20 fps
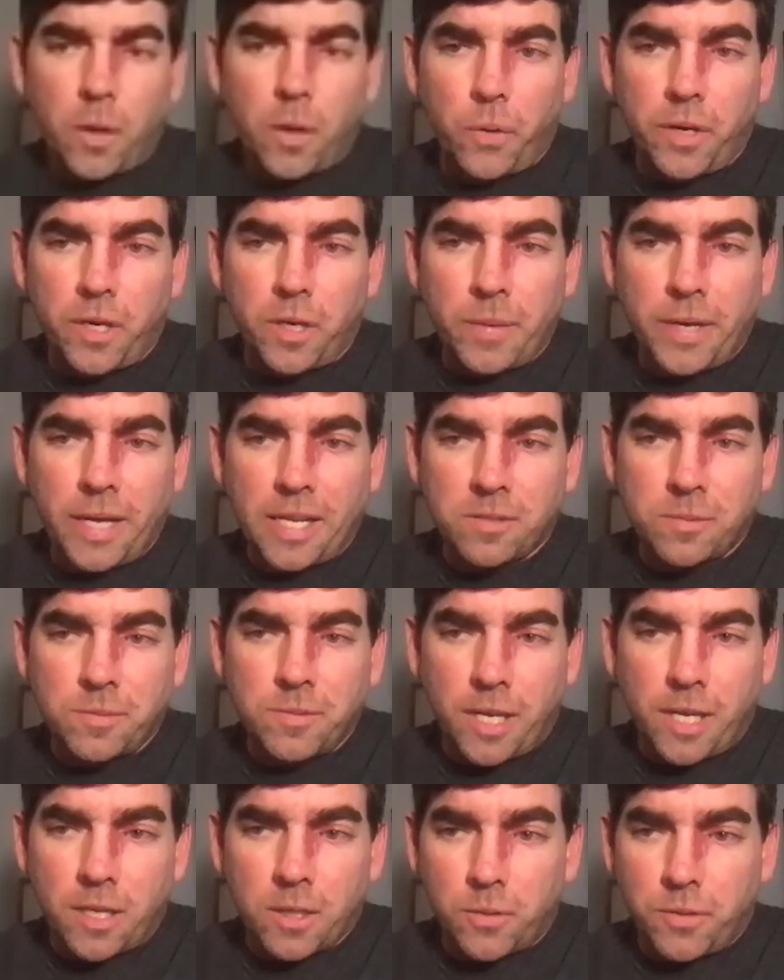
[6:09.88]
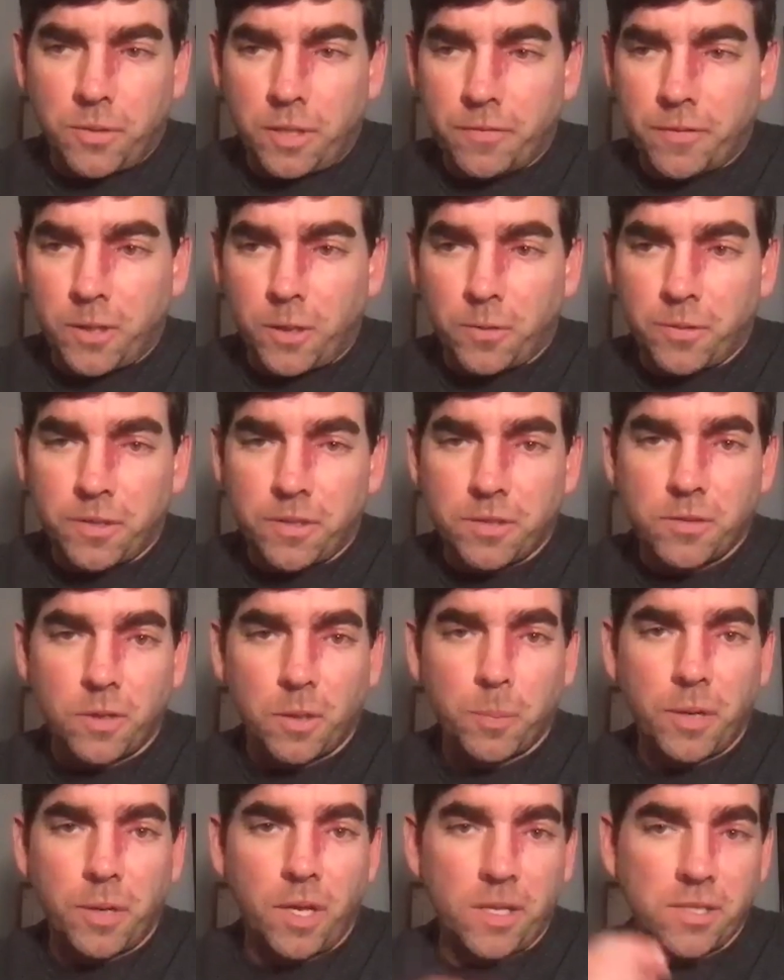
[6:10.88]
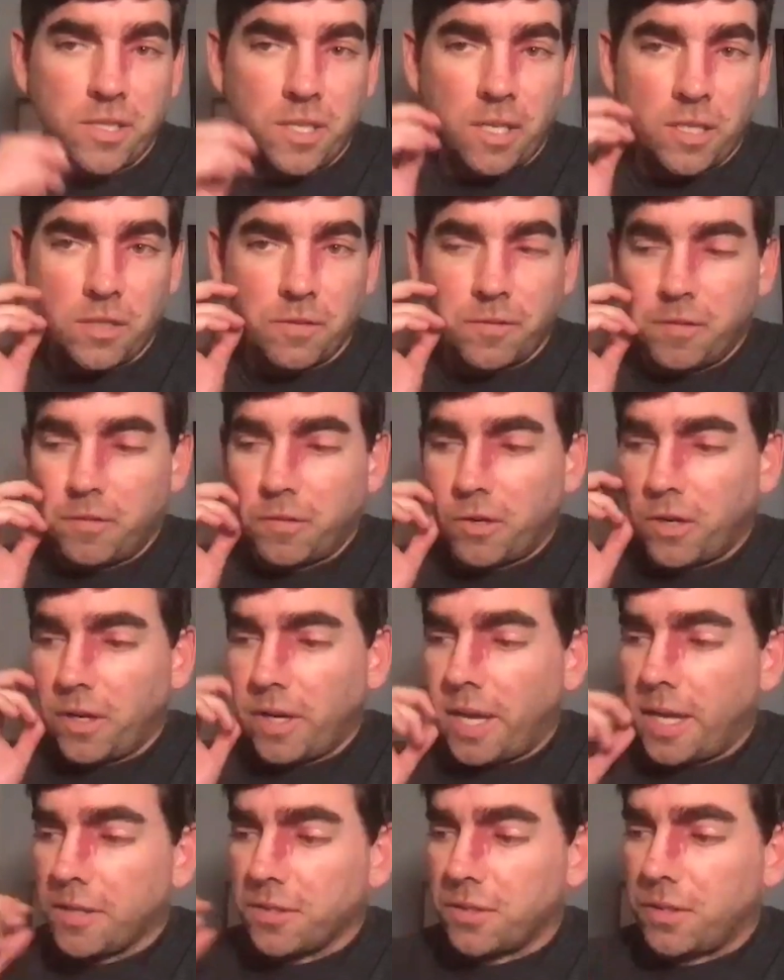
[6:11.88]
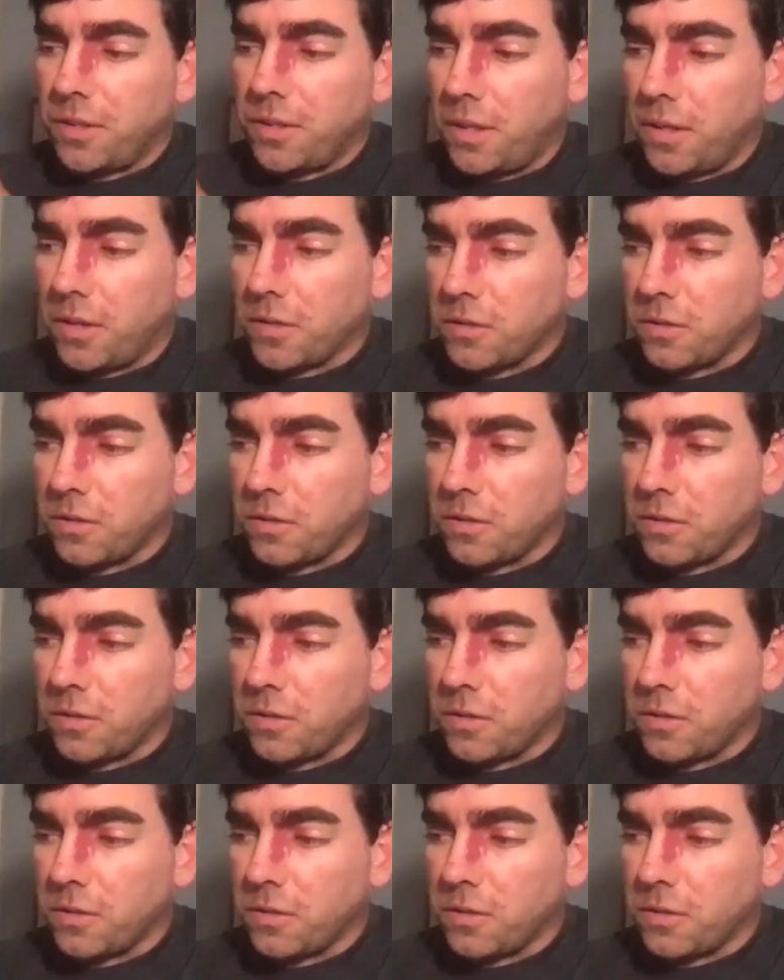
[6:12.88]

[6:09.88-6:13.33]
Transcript: William, I had some technical difficulties, so I apologize if you've already answered this.